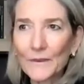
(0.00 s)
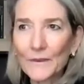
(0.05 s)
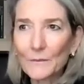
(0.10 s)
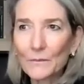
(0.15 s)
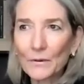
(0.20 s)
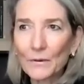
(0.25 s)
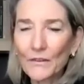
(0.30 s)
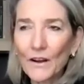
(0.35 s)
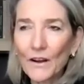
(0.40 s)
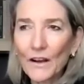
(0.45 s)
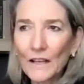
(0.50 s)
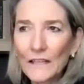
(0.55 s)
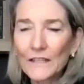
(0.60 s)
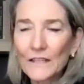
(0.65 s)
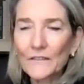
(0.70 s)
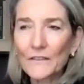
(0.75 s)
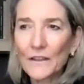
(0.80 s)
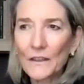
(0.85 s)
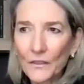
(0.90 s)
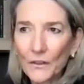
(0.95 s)

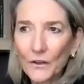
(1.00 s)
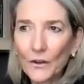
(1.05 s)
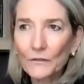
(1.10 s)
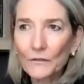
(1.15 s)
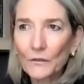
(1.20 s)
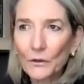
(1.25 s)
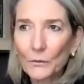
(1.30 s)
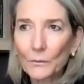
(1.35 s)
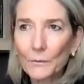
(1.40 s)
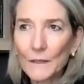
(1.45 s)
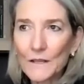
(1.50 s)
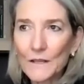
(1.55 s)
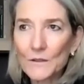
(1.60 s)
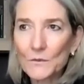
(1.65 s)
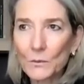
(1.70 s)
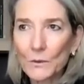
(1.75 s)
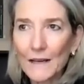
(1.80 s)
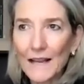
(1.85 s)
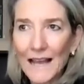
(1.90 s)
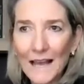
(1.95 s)
provocative and thoughtful, because
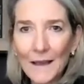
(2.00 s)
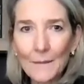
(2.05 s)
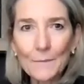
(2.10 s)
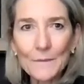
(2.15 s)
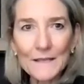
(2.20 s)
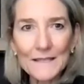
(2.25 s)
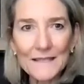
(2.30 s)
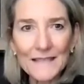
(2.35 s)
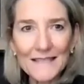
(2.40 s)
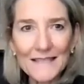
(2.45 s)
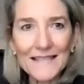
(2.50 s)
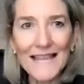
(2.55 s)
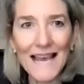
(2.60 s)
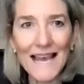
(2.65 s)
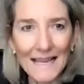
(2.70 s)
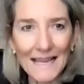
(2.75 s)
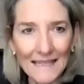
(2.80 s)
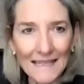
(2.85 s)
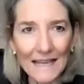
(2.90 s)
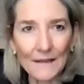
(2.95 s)
what happens is
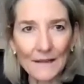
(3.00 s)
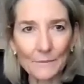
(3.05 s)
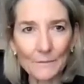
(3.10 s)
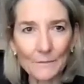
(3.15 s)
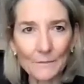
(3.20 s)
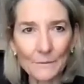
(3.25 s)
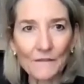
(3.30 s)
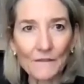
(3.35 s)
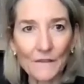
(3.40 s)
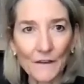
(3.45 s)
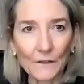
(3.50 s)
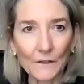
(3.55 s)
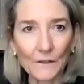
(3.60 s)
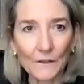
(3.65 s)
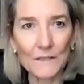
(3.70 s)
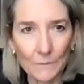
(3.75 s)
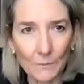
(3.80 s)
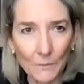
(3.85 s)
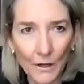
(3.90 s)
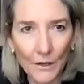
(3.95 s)
that can be felt as
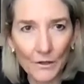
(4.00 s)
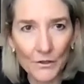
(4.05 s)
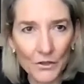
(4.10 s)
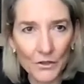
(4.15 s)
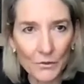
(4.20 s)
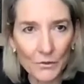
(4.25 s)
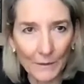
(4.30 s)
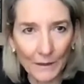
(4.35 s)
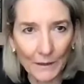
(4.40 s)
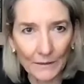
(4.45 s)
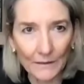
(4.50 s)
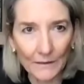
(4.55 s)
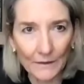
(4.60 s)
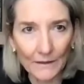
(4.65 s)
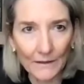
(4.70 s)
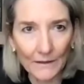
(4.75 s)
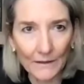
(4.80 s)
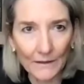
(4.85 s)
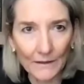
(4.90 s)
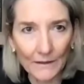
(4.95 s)
a punishment,
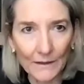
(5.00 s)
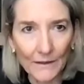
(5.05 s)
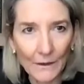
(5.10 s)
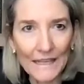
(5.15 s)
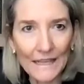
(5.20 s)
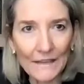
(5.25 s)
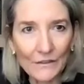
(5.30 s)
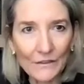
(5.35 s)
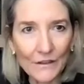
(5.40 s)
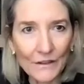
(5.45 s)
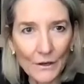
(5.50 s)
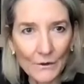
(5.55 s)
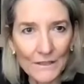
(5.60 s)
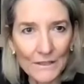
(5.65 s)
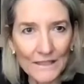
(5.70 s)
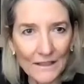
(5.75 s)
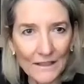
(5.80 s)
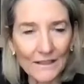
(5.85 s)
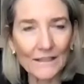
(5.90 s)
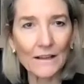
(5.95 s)
right? Even though
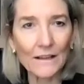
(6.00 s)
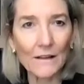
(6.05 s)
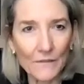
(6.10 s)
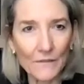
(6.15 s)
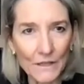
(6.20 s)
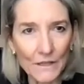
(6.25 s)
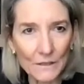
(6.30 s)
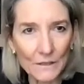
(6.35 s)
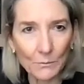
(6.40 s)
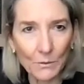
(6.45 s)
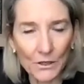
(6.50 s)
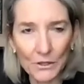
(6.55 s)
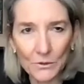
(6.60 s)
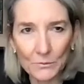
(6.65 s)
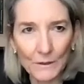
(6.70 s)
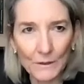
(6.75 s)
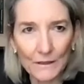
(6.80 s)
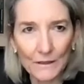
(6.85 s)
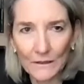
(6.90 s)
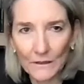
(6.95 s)
it's not an obvious
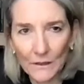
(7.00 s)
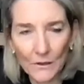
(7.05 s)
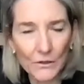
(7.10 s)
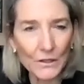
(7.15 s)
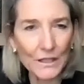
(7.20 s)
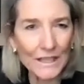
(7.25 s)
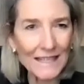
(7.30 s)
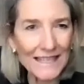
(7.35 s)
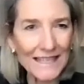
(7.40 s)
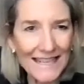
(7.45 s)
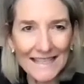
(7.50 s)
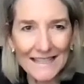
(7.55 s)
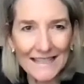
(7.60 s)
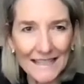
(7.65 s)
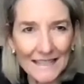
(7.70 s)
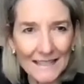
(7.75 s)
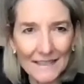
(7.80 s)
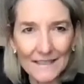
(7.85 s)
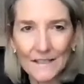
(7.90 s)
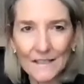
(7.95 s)
punishment, you didn't get
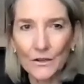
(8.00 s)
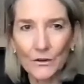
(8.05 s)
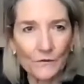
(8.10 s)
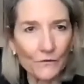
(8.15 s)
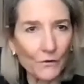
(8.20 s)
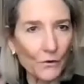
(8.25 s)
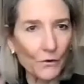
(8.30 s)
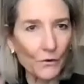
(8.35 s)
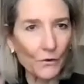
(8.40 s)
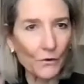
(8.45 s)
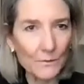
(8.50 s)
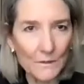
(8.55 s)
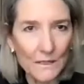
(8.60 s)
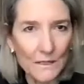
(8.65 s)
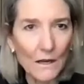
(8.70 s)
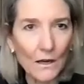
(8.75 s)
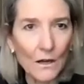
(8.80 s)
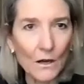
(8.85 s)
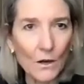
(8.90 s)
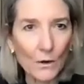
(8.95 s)
dissed, your voice was
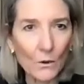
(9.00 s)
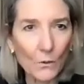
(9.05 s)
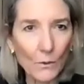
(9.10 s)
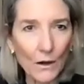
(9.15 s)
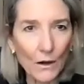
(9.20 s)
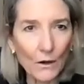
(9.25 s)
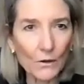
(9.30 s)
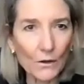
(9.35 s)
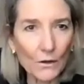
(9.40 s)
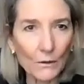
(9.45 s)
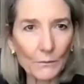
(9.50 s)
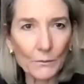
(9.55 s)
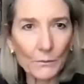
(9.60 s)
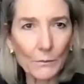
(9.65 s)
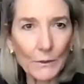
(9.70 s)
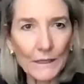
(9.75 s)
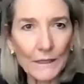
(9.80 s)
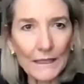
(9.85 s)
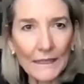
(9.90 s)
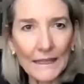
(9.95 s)
welcomed,
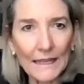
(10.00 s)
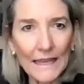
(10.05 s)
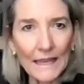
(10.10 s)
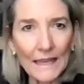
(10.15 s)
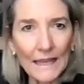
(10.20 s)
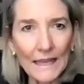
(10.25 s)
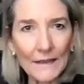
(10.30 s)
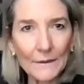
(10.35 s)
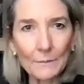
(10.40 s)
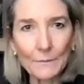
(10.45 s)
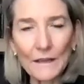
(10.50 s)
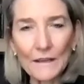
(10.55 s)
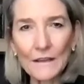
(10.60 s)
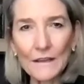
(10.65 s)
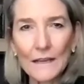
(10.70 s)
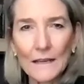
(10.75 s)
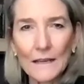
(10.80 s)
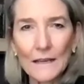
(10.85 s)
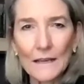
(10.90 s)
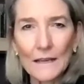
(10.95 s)
but it can
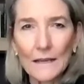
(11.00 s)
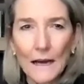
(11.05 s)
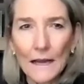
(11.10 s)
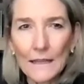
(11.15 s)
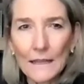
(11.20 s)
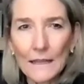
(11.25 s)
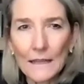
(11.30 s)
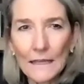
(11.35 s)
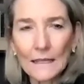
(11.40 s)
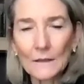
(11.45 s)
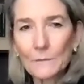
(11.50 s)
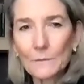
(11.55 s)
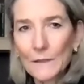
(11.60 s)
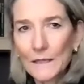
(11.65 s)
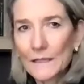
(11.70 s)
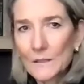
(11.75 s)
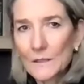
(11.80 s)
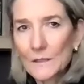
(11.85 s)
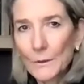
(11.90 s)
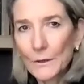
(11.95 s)
be, I think it can be
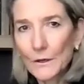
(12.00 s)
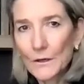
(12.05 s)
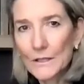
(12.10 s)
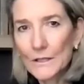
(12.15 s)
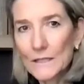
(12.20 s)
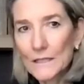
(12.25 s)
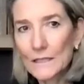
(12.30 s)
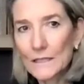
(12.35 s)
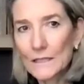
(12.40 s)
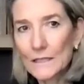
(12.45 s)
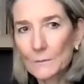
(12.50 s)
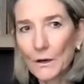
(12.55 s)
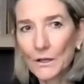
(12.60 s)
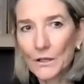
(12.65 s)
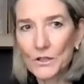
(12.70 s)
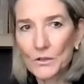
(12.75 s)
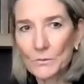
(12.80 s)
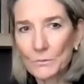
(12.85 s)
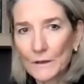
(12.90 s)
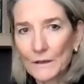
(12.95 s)
experienced as a
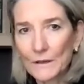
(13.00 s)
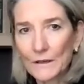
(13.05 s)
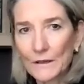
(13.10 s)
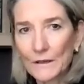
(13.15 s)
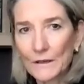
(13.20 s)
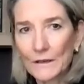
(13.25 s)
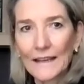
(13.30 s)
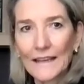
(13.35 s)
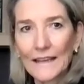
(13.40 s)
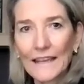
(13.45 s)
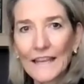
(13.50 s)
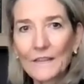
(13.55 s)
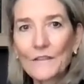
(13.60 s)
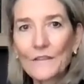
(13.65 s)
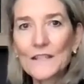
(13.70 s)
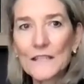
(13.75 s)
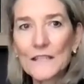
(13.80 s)
punishment if